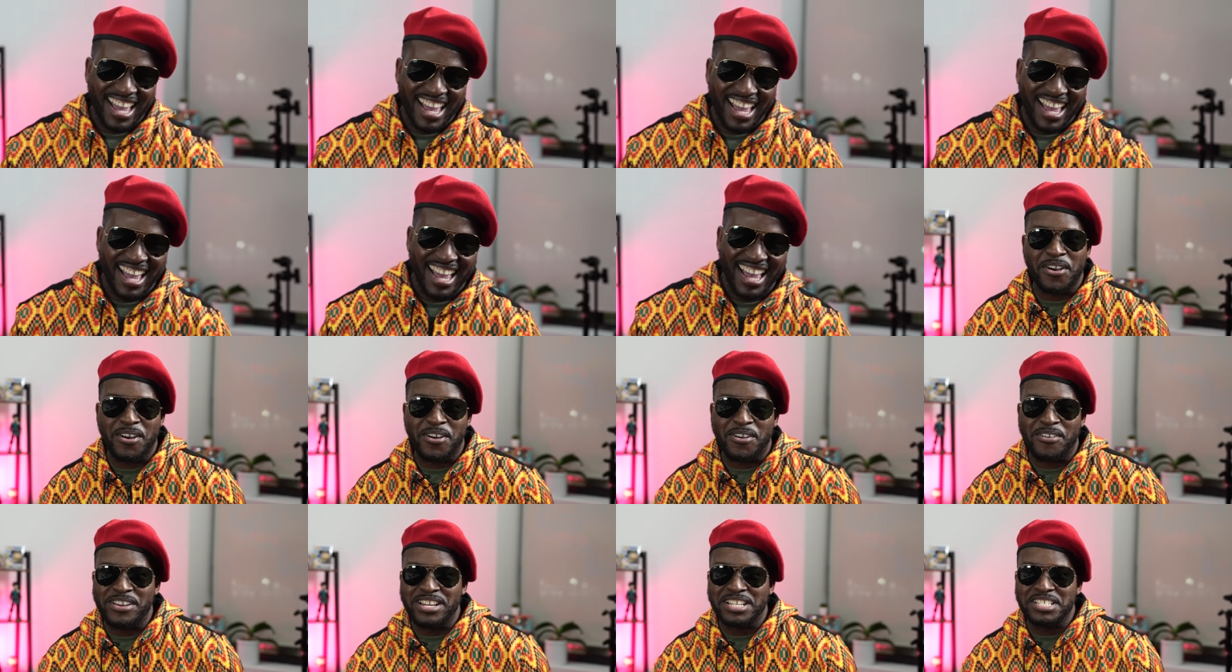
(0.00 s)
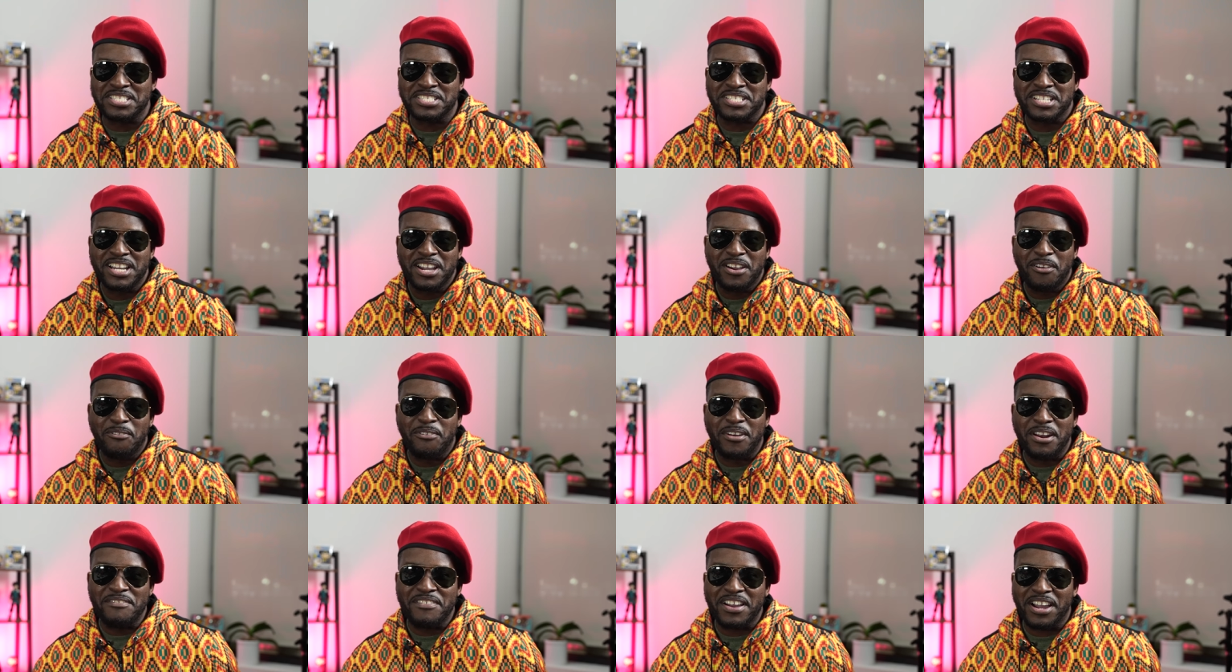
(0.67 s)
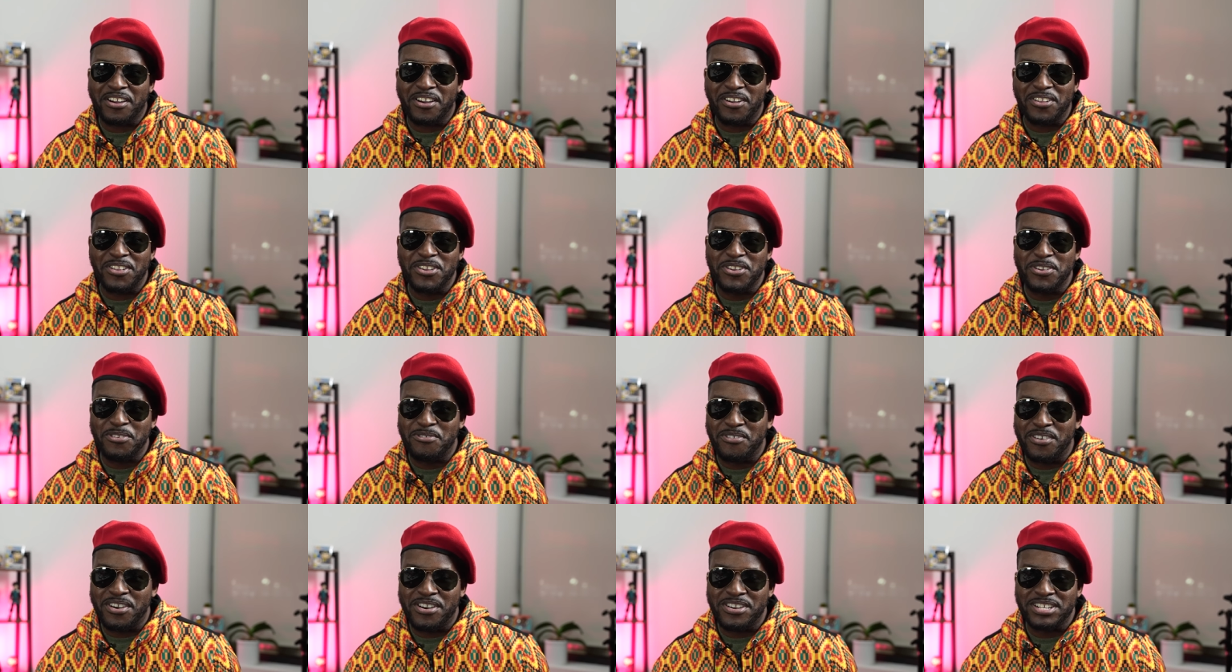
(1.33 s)
blue, orange, whatever color you
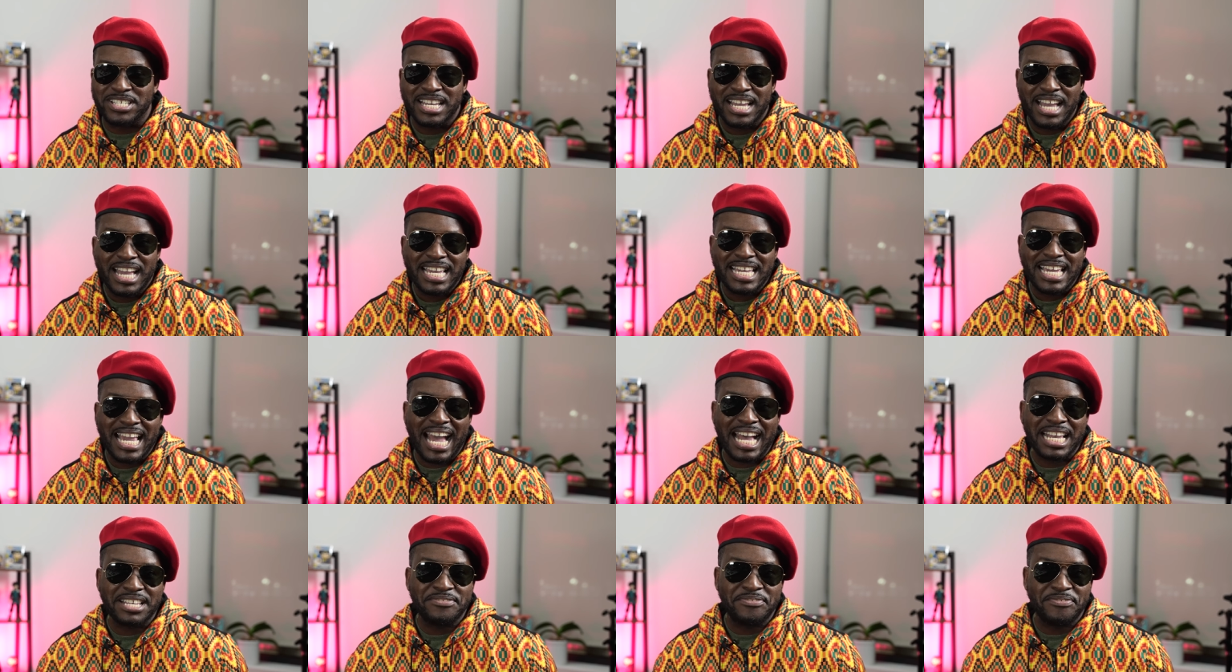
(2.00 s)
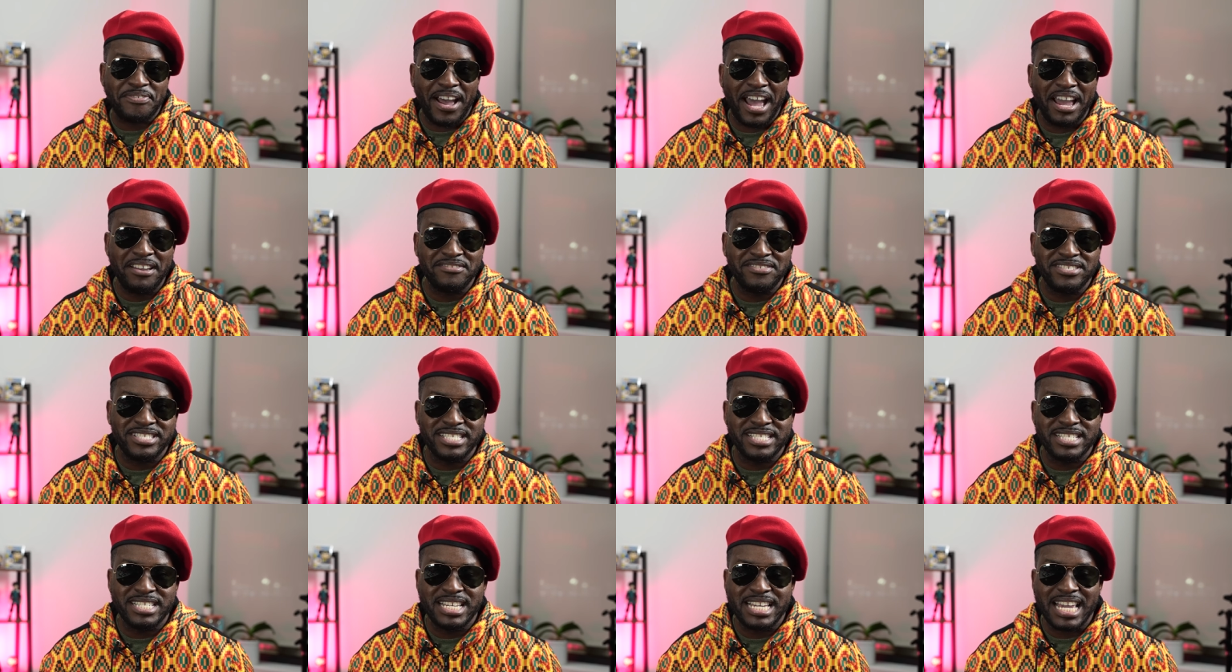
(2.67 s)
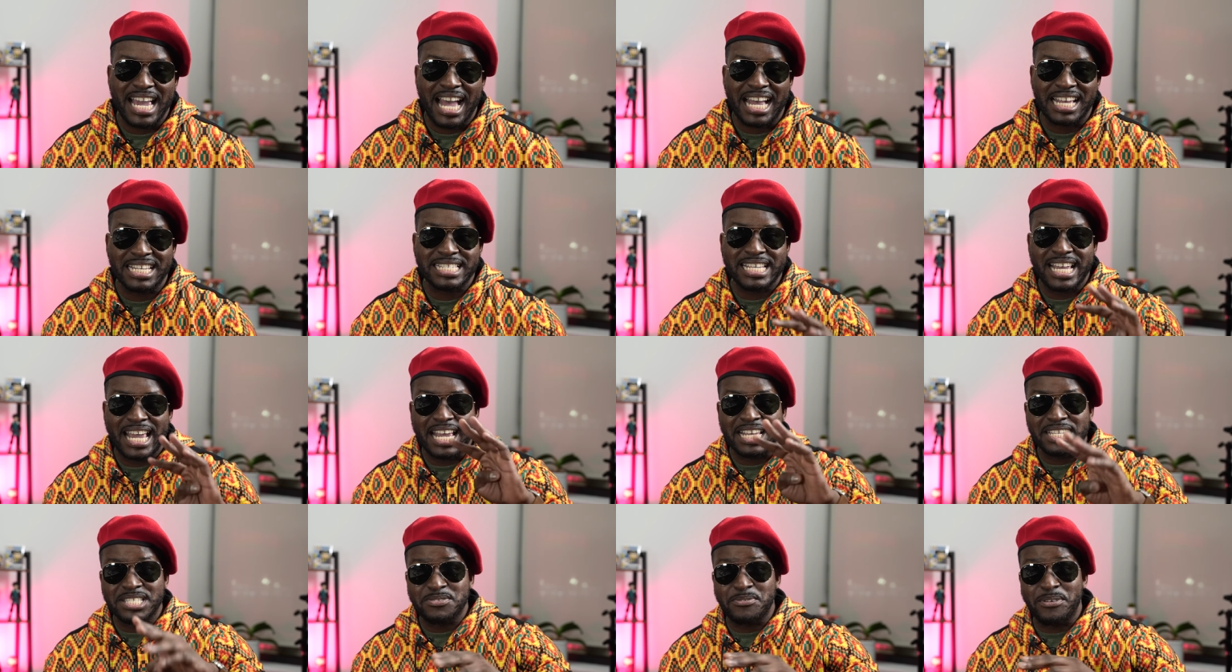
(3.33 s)
want. It has five G. It has
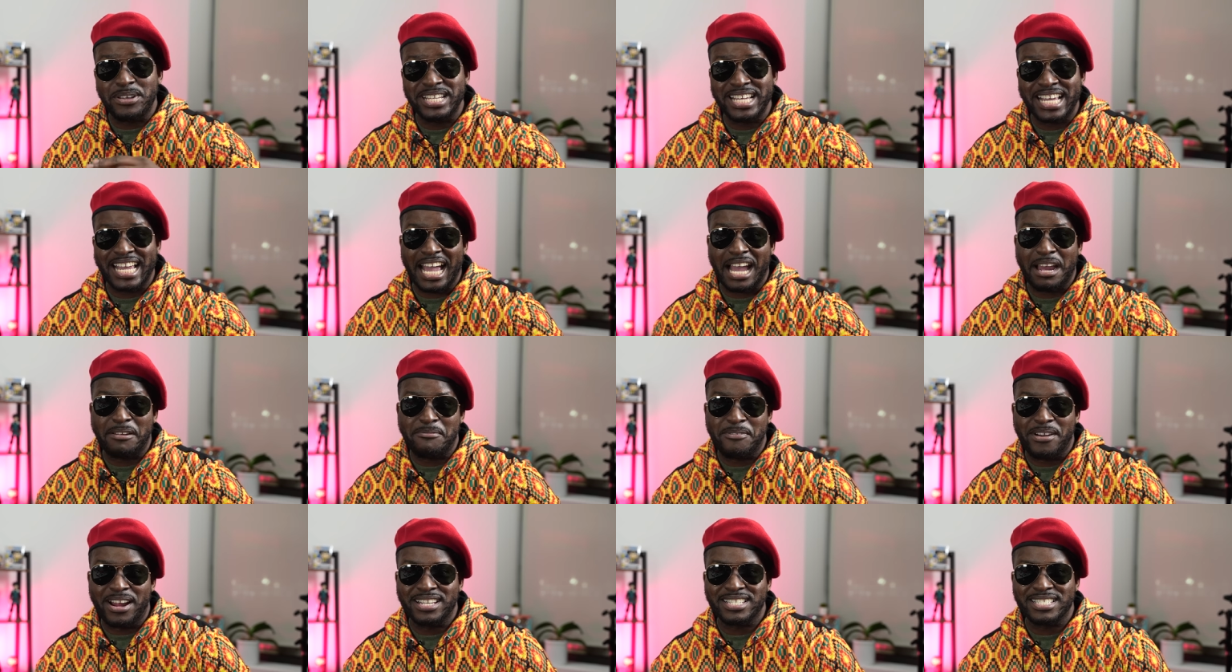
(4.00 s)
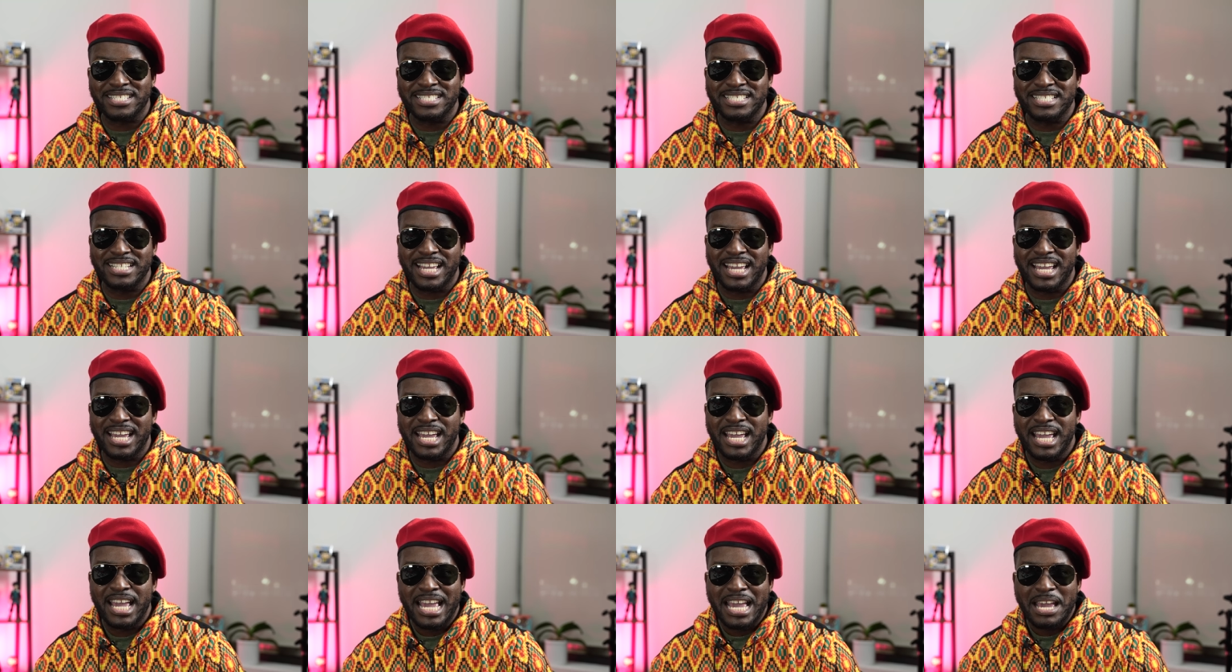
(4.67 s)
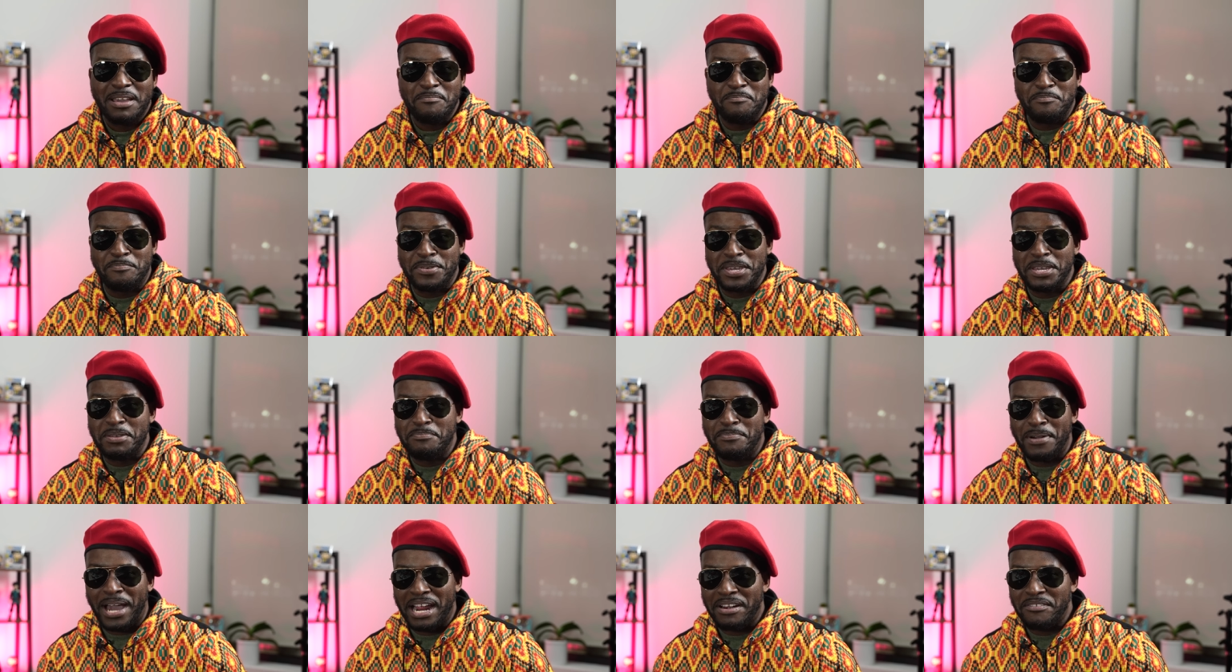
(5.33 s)
S twenty cameras in there.
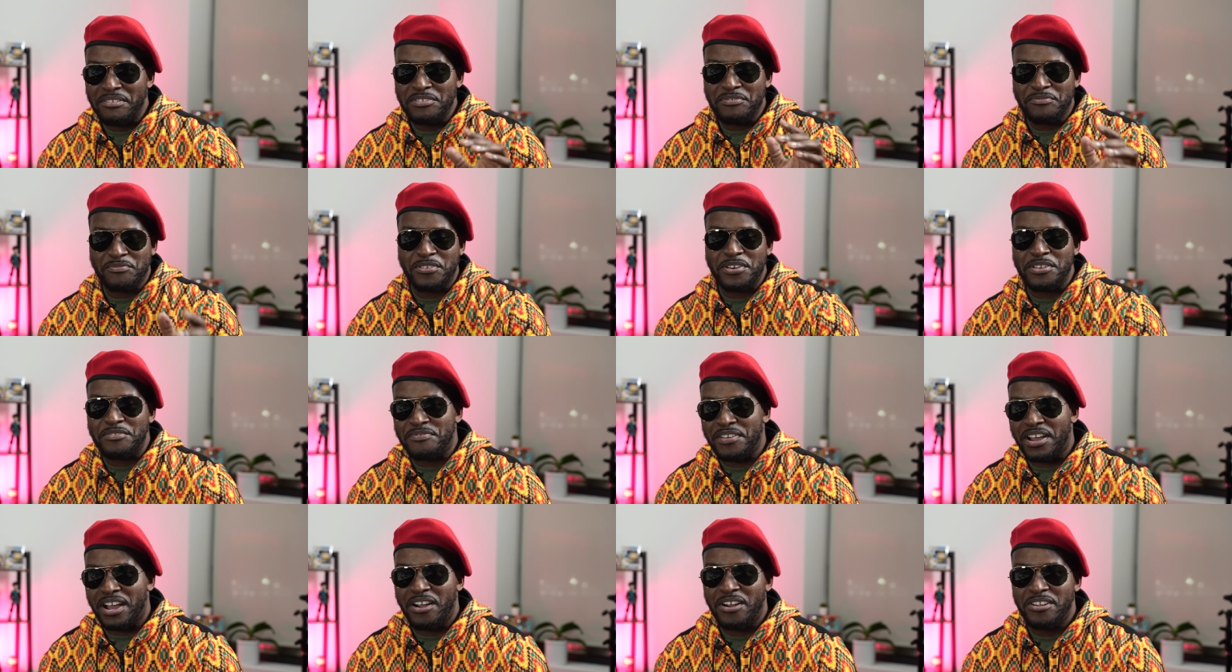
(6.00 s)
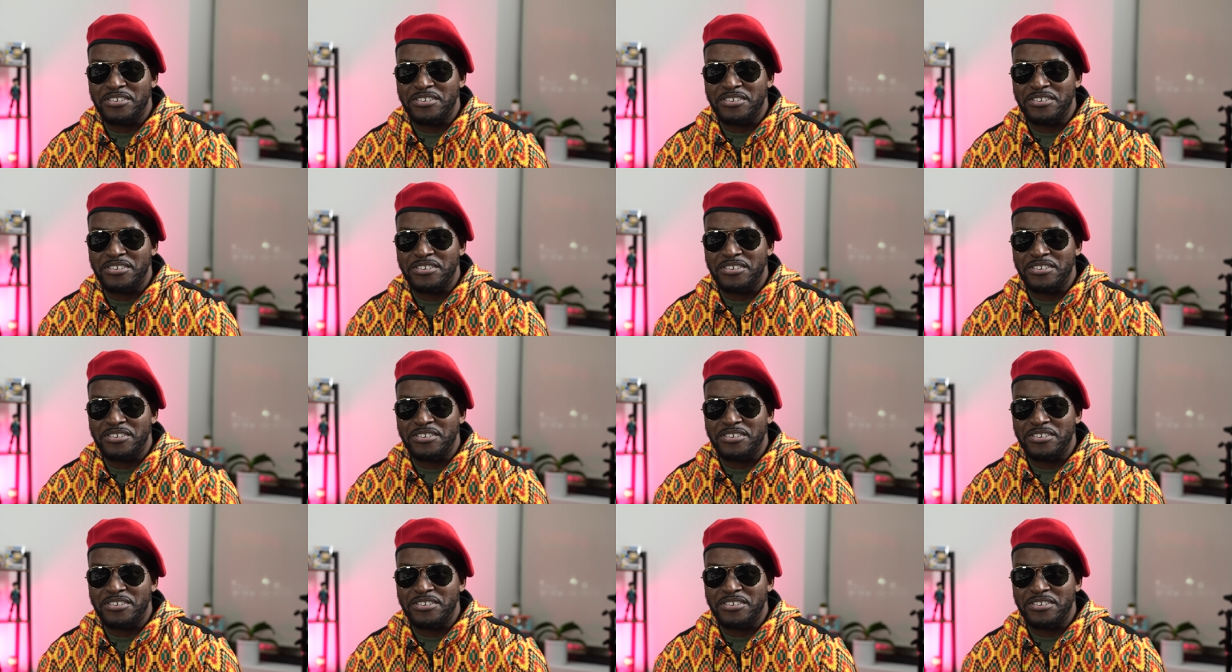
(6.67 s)
Big battery, forty-five